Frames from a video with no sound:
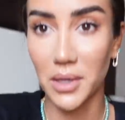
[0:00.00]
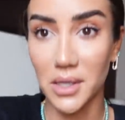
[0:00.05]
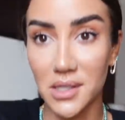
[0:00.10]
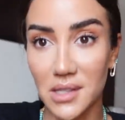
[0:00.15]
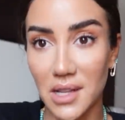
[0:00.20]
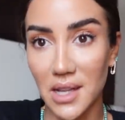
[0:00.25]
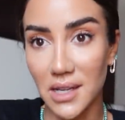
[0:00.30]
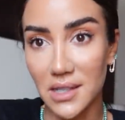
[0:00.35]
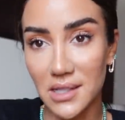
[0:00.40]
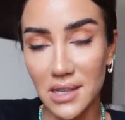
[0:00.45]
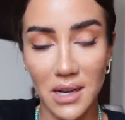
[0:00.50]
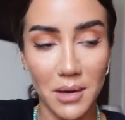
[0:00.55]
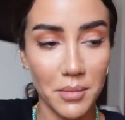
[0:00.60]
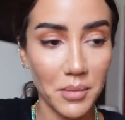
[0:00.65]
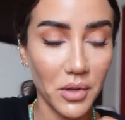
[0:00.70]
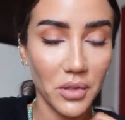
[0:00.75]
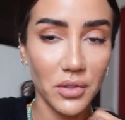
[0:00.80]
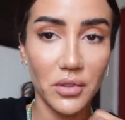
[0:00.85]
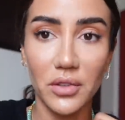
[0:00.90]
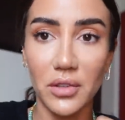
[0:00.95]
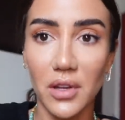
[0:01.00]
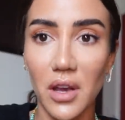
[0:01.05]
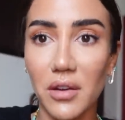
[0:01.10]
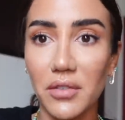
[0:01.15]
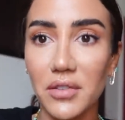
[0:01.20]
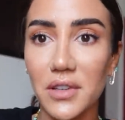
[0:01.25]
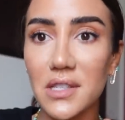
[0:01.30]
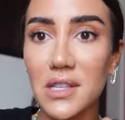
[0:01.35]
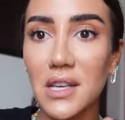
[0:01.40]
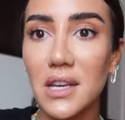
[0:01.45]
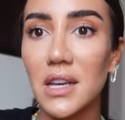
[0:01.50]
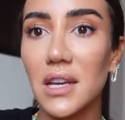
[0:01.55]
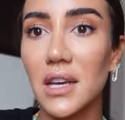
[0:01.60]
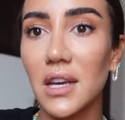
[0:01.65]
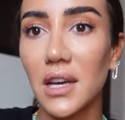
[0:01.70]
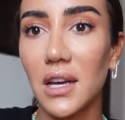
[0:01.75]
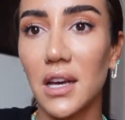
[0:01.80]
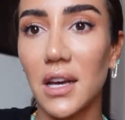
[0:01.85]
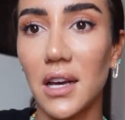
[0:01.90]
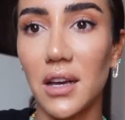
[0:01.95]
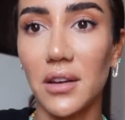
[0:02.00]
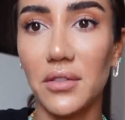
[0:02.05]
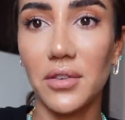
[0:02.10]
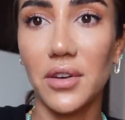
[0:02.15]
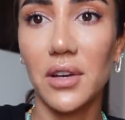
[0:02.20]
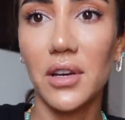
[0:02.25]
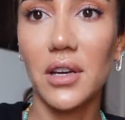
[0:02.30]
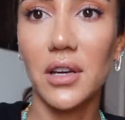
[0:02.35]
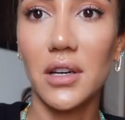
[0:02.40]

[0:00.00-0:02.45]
because like I said, I'm going to the office. I've